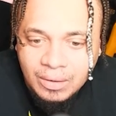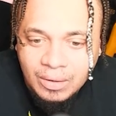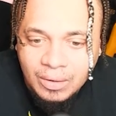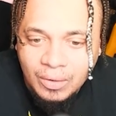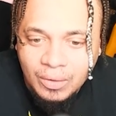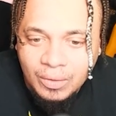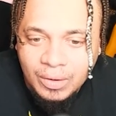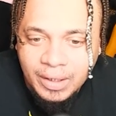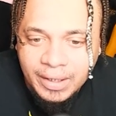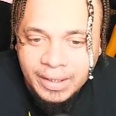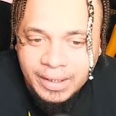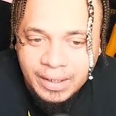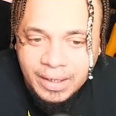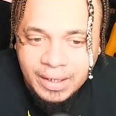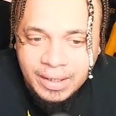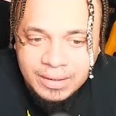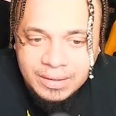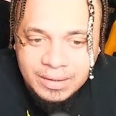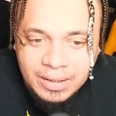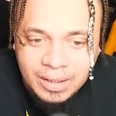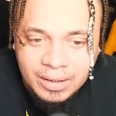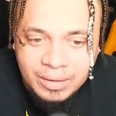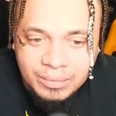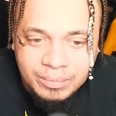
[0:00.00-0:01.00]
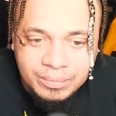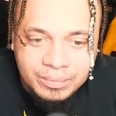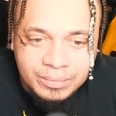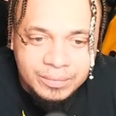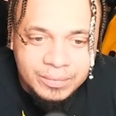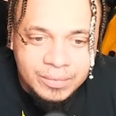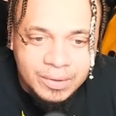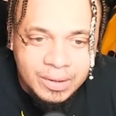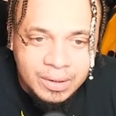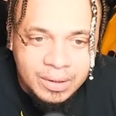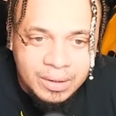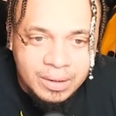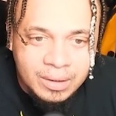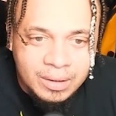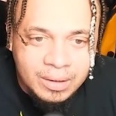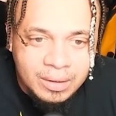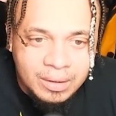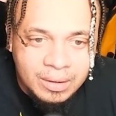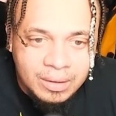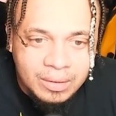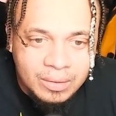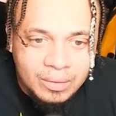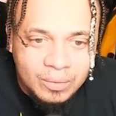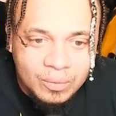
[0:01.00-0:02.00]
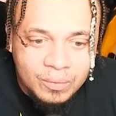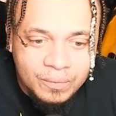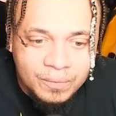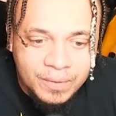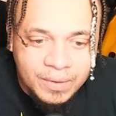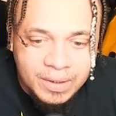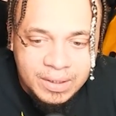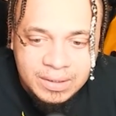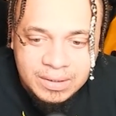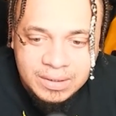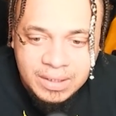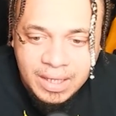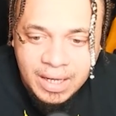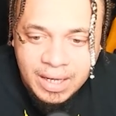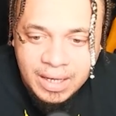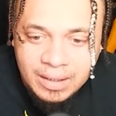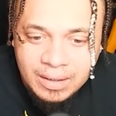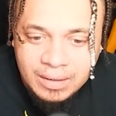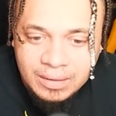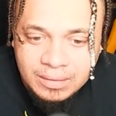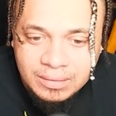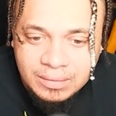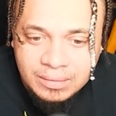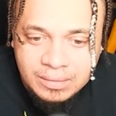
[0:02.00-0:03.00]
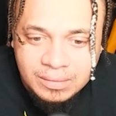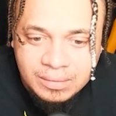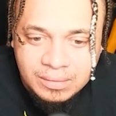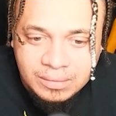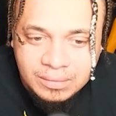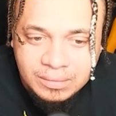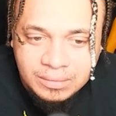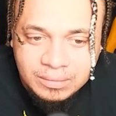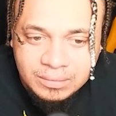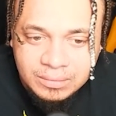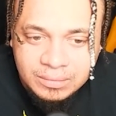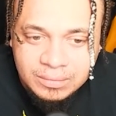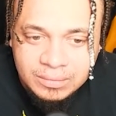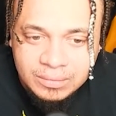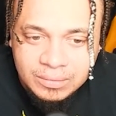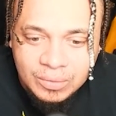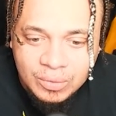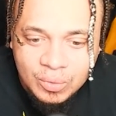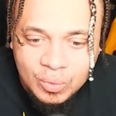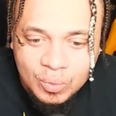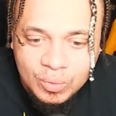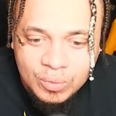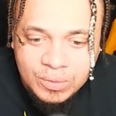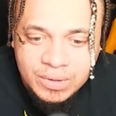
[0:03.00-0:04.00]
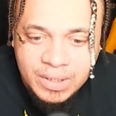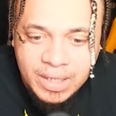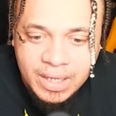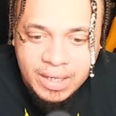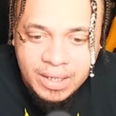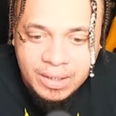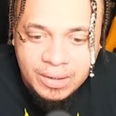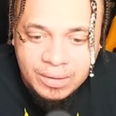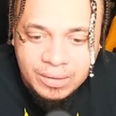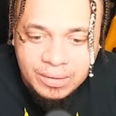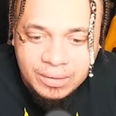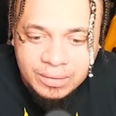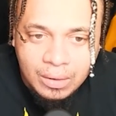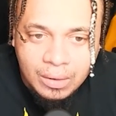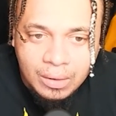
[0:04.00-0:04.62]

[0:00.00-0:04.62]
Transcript: Oh, like nighttime? Who the fuck is that? Who's there?